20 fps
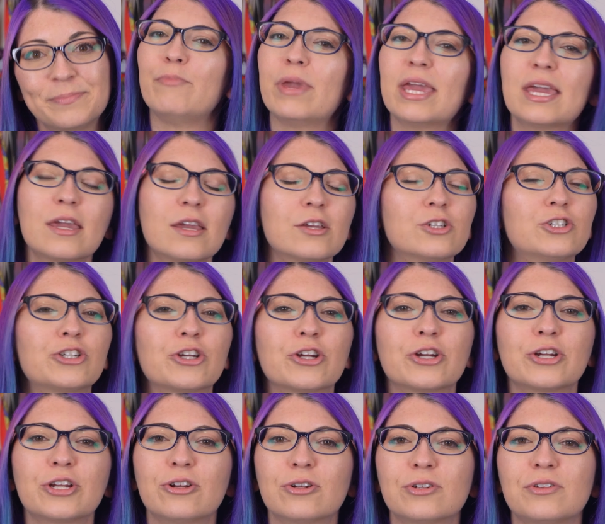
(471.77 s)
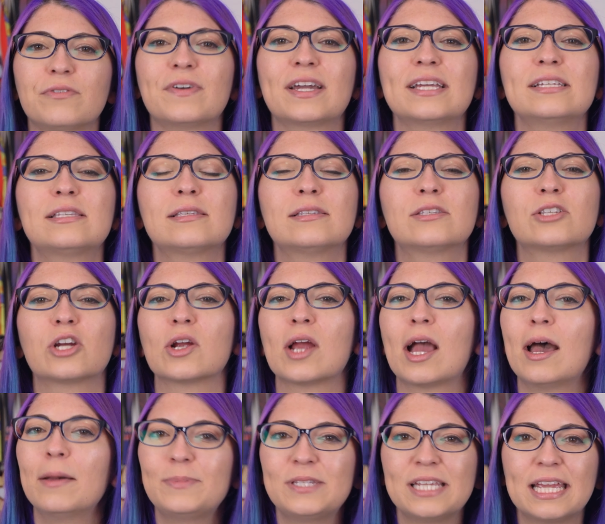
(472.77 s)
Making sure your devices are
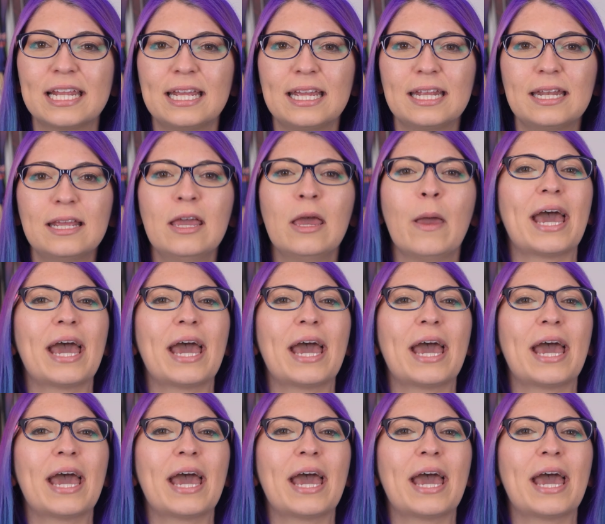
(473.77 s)
updated,